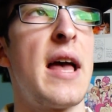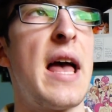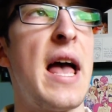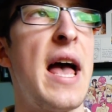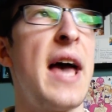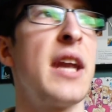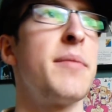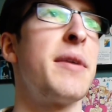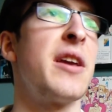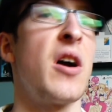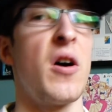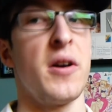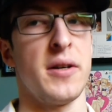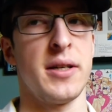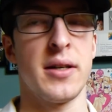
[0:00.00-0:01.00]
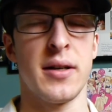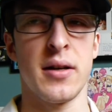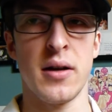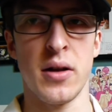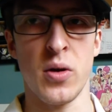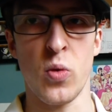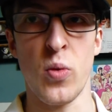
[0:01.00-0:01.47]
anime art,
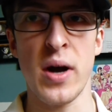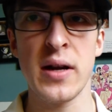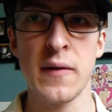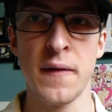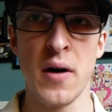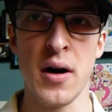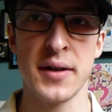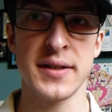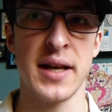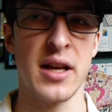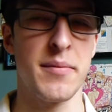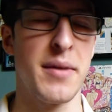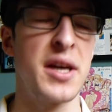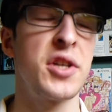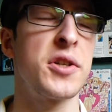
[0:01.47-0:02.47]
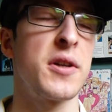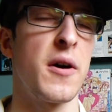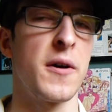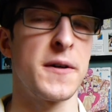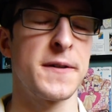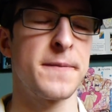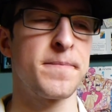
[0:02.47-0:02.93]
the White Fox animation
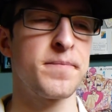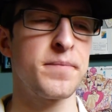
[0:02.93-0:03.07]
art.